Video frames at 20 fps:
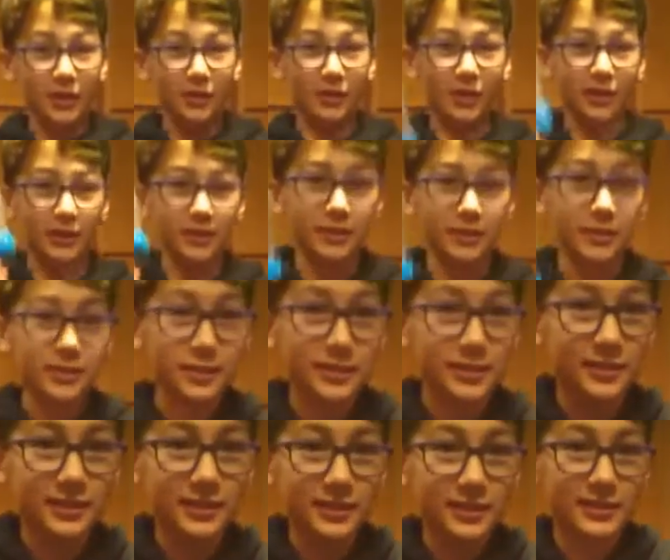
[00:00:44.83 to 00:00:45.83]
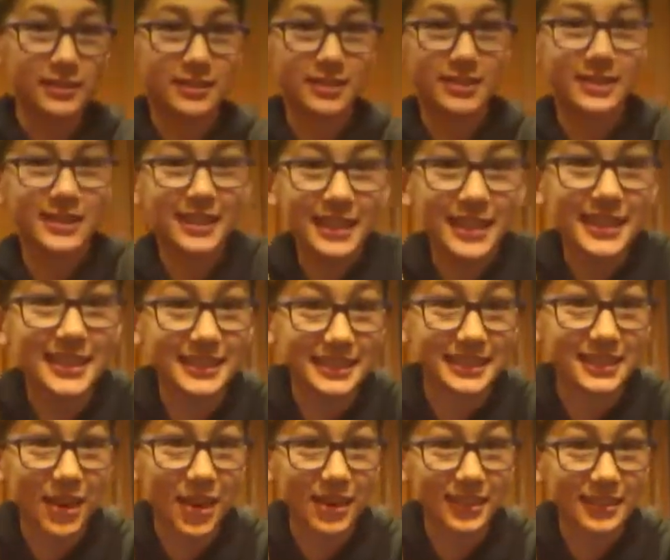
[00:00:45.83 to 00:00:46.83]
Okay. I'm so cool. He
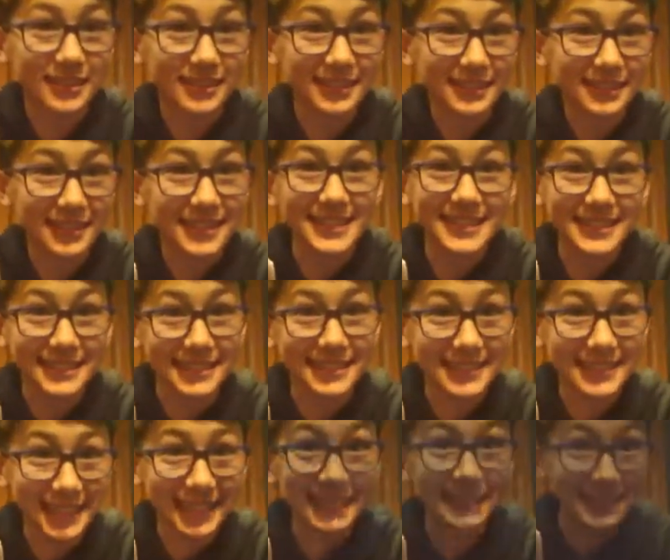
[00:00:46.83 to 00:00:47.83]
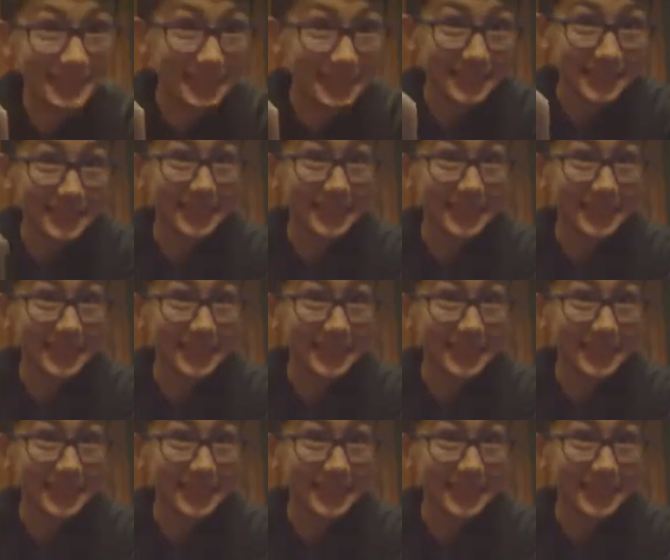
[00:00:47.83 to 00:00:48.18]
is not. He stinks.